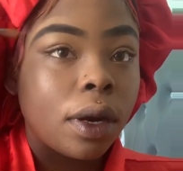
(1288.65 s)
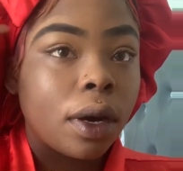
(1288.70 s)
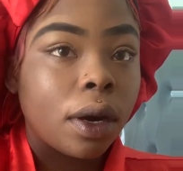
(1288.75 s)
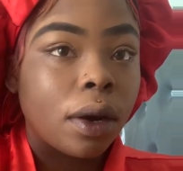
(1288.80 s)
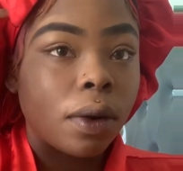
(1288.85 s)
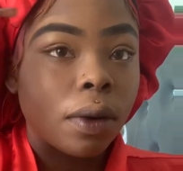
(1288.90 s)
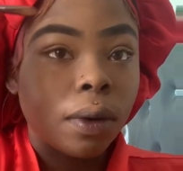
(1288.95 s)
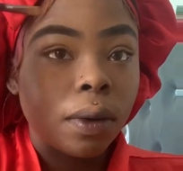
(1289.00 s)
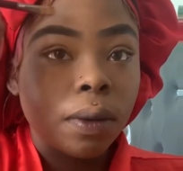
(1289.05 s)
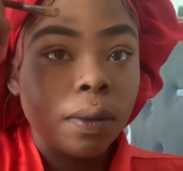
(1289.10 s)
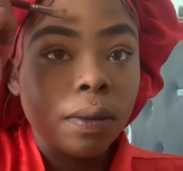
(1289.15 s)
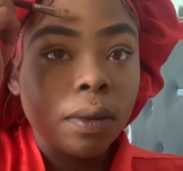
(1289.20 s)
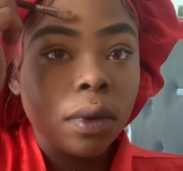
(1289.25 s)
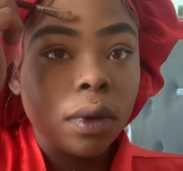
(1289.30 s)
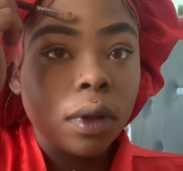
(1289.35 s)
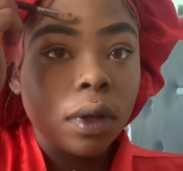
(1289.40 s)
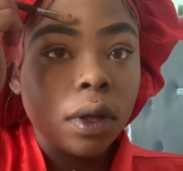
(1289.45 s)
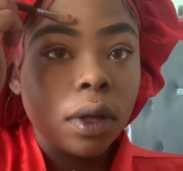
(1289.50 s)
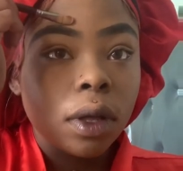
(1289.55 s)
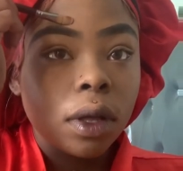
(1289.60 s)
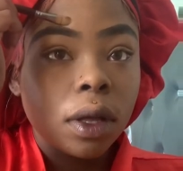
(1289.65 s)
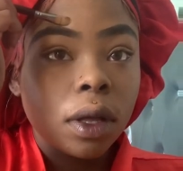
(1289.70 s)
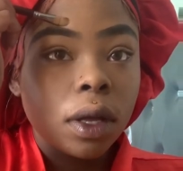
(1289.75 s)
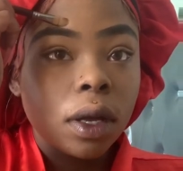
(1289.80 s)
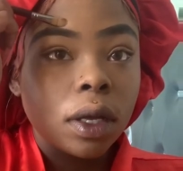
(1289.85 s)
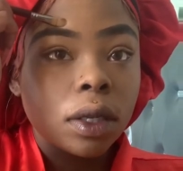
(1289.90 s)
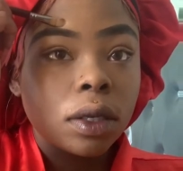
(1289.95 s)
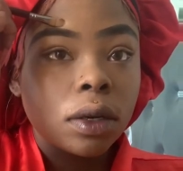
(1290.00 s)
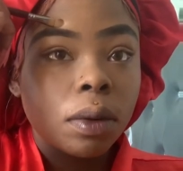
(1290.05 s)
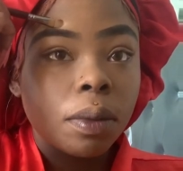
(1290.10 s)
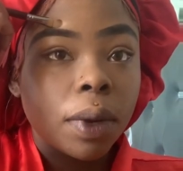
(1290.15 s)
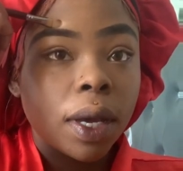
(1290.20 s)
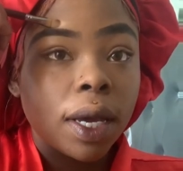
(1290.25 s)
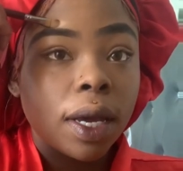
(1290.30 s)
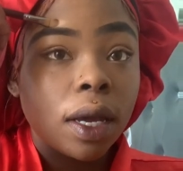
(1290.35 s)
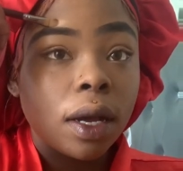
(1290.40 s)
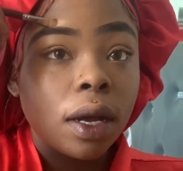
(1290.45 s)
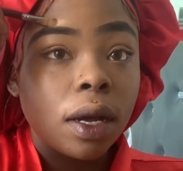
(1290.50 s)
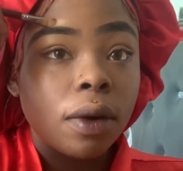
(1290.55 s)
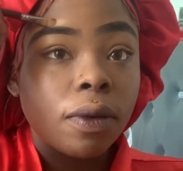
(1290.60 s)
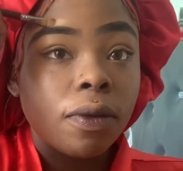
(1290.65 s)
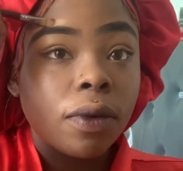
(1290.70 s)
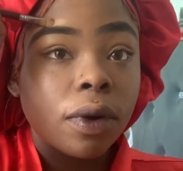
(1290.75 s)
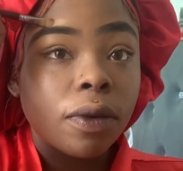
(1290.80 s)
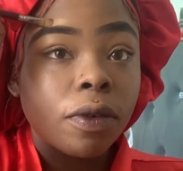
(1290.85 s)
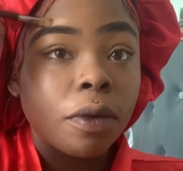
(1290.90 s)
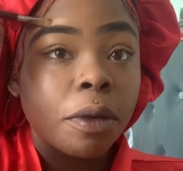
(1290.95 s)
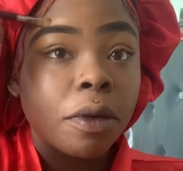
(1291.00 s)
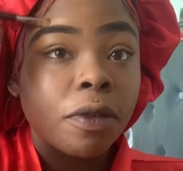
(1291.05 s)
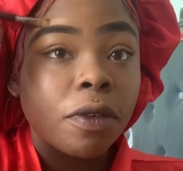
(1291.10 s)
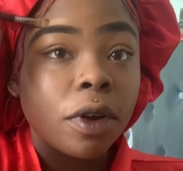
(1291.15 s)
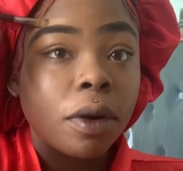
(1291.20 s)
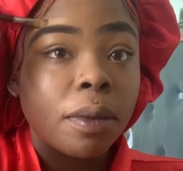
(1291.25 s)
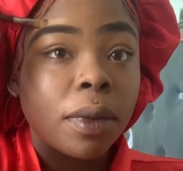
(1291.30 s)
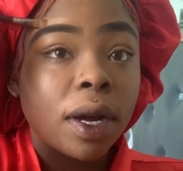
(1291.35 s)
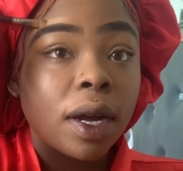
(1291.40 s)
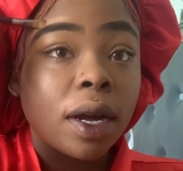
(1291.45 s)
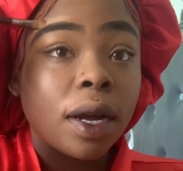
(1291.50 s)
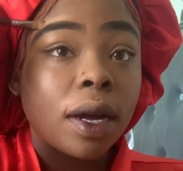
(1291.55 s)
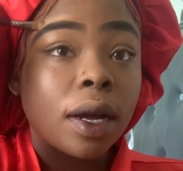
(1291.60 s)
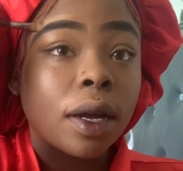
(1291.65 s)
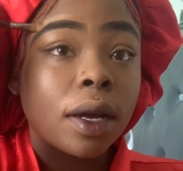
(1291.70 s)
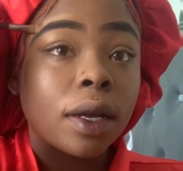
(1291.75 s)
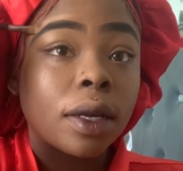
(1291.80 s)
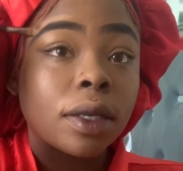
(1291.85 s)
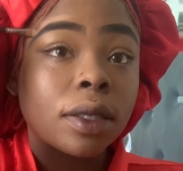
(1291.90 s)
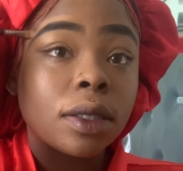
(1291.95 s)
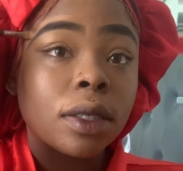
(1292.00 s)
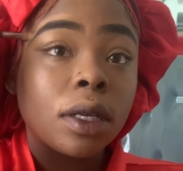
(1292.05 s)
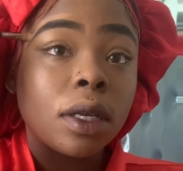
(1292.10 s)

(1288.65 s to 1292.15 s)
No. He told me, man, get her the fuck from in front of my house.